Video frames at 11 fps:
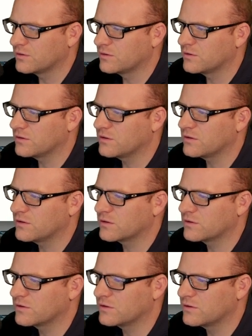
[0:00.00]

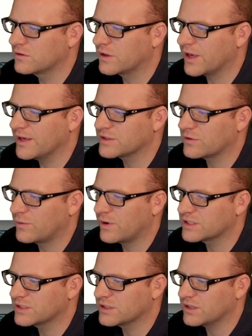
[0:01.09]
Google. Okay, so it
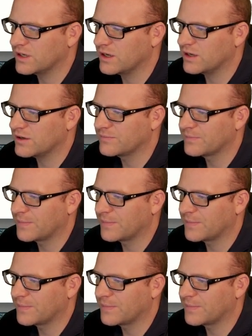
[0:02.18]
wants the